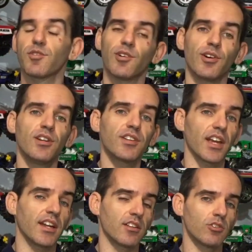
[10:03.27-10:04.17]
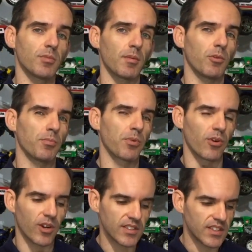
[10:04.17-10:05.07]
find and a little bit more
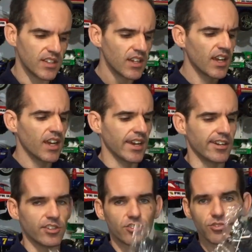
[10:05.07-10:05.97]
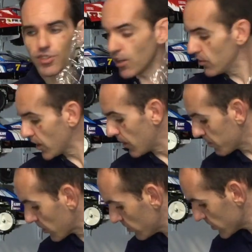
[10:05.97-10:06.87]
pricey. And I do know that
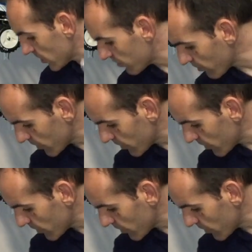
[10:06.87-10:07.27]
because I've